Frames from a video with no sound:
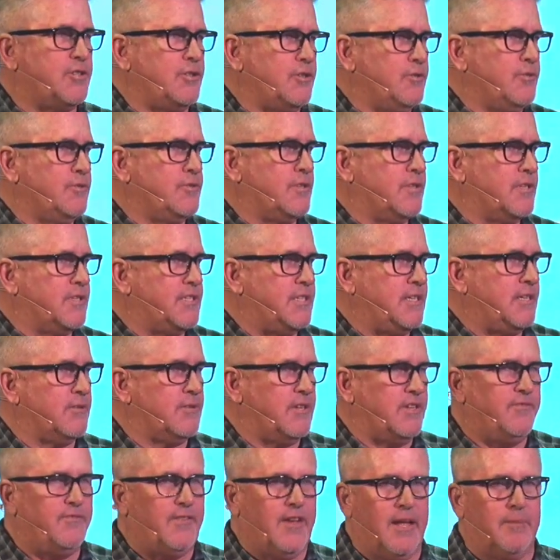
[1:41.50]
Hughes and the
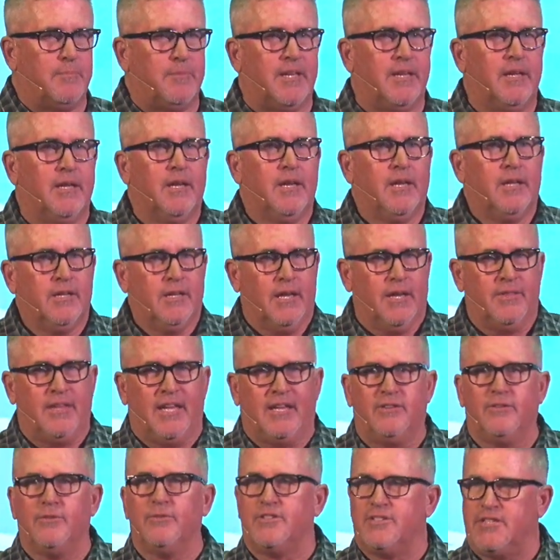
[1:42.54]
Tierney family, and they
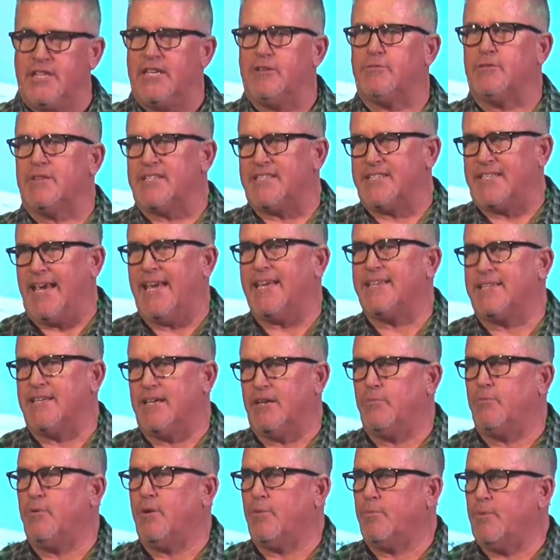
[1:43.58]
do Secret Santa,
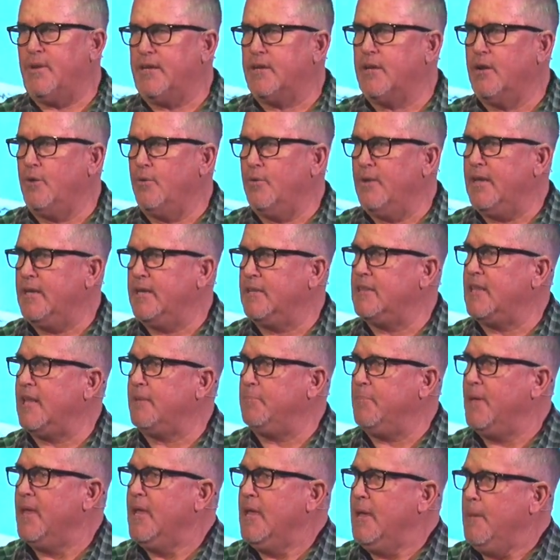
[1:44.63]
where we go in and they
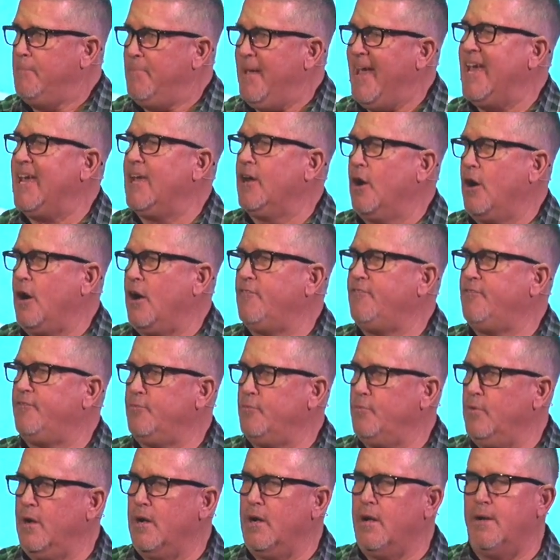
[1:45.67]
pay off
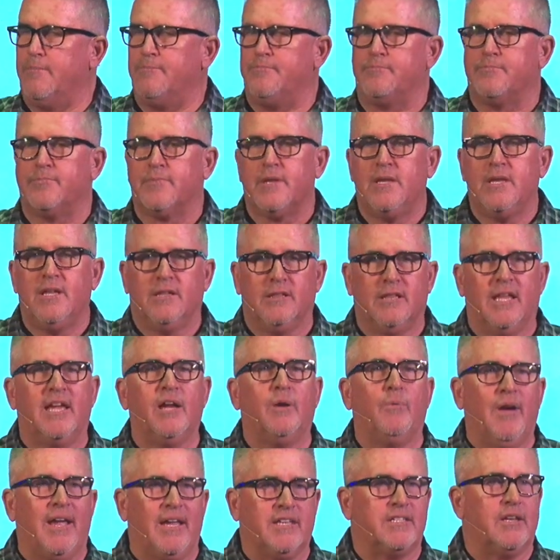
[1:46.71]
um,
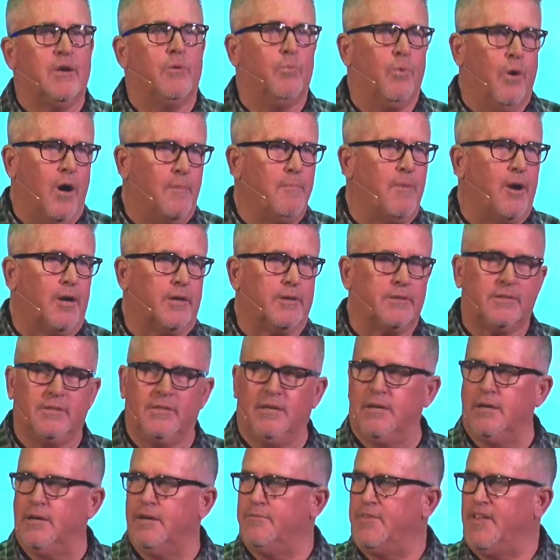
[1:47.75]
layaways at Walmart.
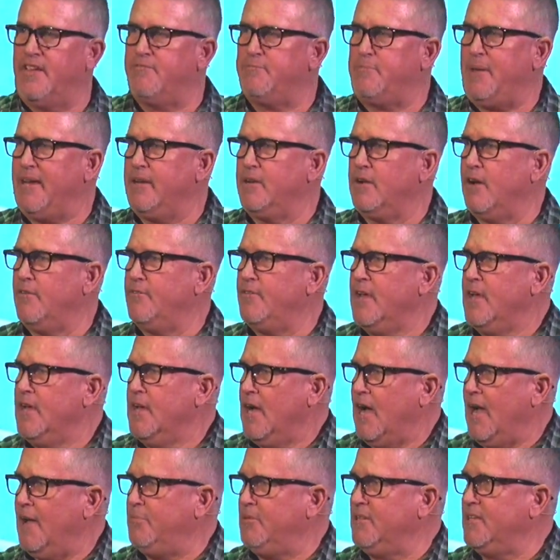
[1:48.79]
Uh, they've paid off,
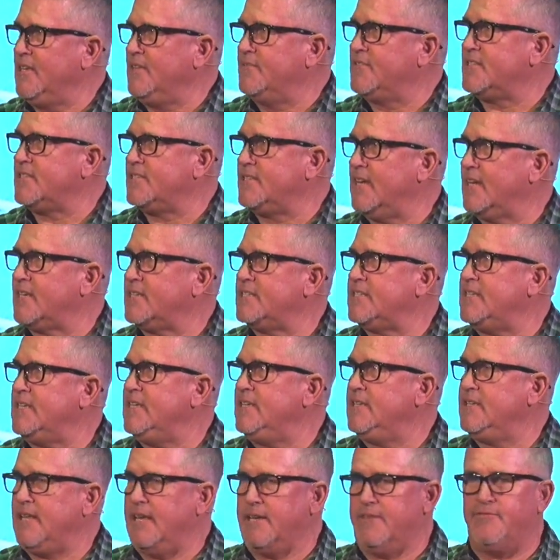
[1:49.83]
I believe,
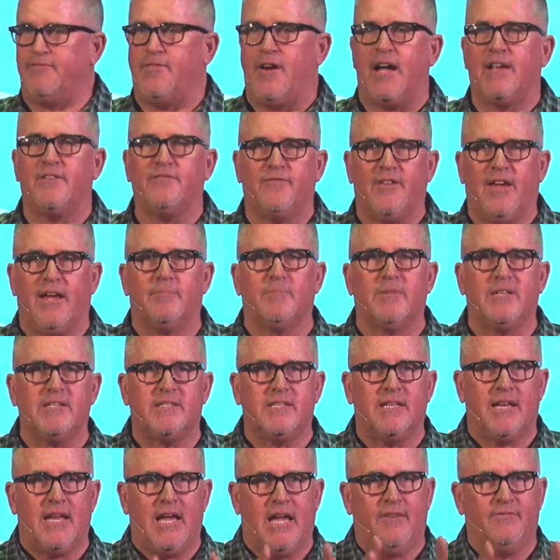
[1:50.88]
60. They find families
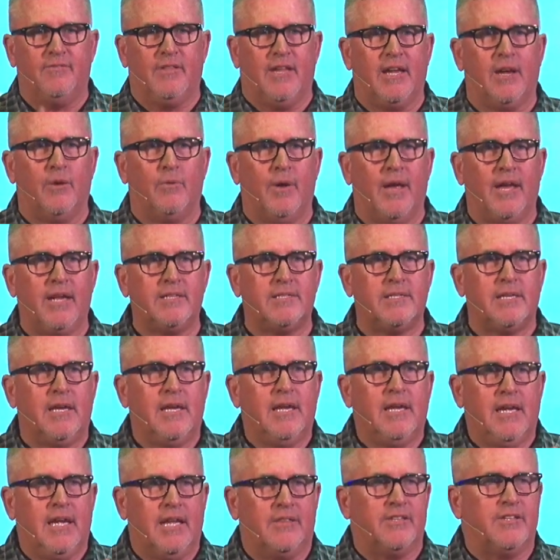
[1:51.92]
that have layaways
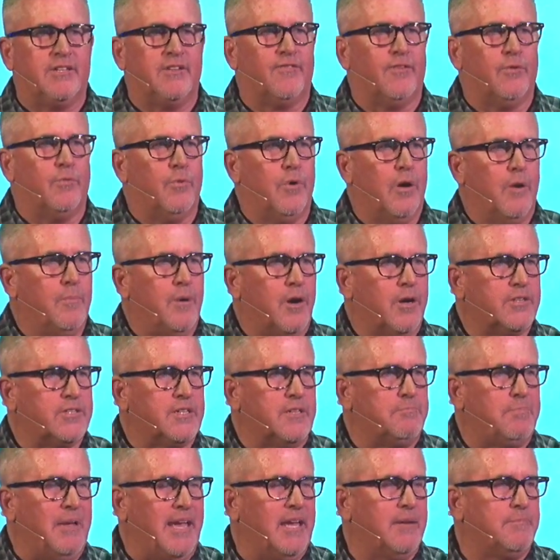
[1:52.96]
at the different Walmarts
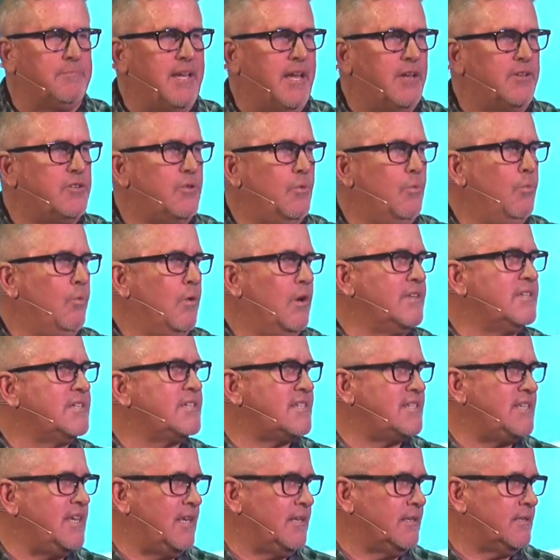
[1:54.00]
and pay them down to one
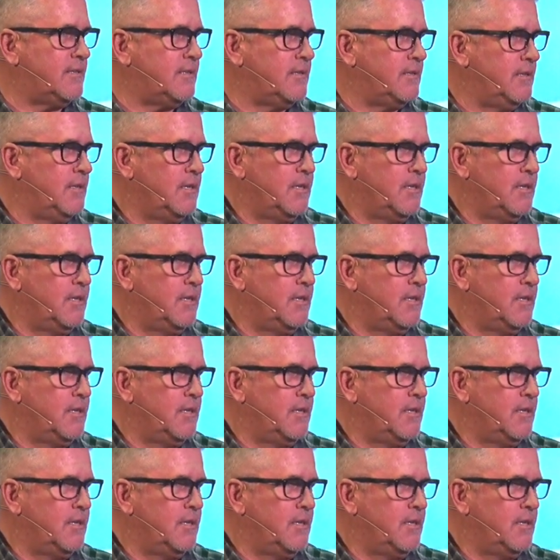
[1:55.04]
cent.